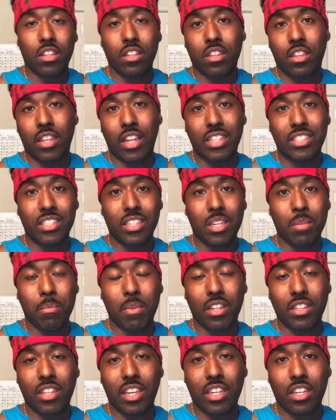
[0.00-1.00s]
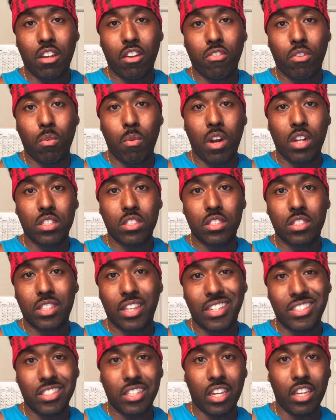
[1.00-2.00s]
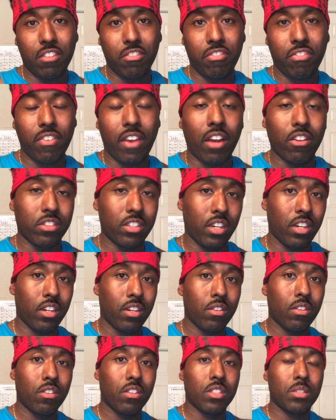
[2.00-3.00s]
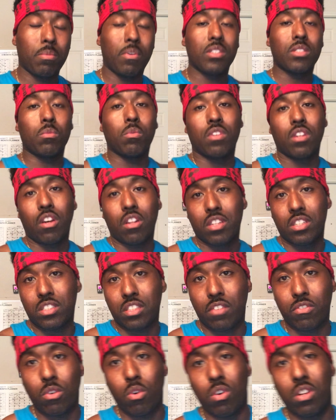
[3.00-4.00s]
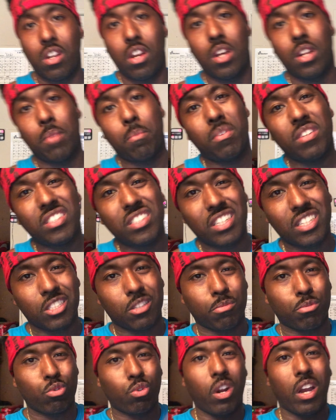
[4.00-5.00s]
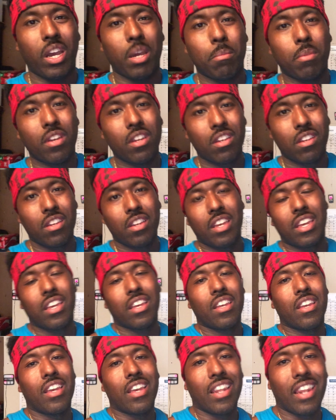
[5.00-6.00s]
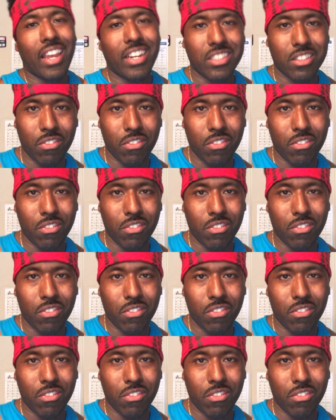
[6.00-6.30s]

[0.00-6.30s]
that's it, man. Thank y'all for watching. Stay safe out there, especially with all this stuff going on. And please hit subscribe, like the